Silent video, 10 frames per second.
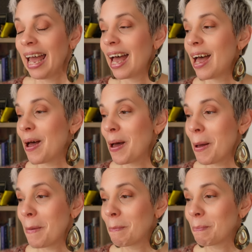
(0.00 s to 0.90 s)

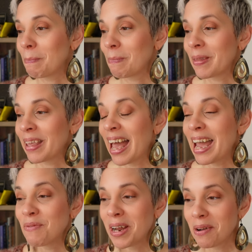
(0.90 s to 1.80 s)

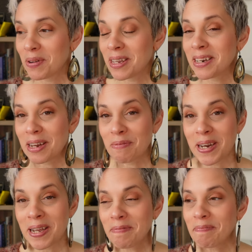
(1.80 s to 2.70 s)
And when I was in
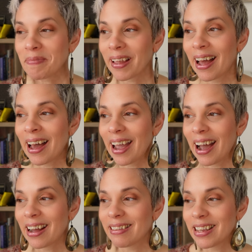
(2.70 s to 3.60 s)
Germany, I
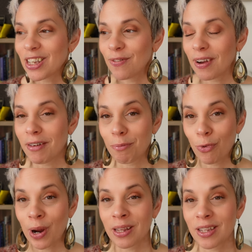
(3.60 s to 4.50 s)
had this favorite
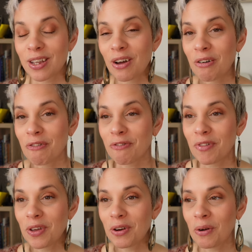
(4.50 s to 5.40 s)
brands of,
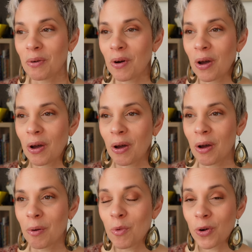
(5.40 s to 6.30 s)
you know,
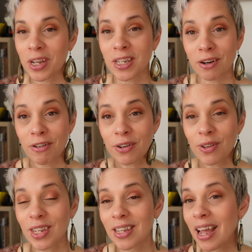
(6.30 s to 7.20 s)
morning
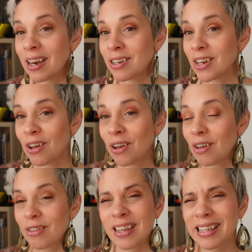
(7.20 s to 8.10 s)
cereals and
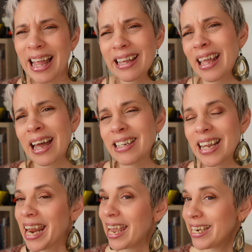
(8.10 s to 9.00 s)
things like that
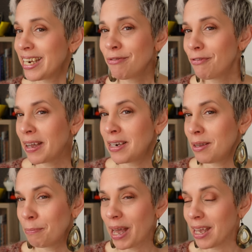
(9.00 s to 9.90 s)
that I didn't find
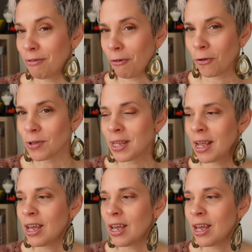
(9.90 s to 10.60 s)
it back in France.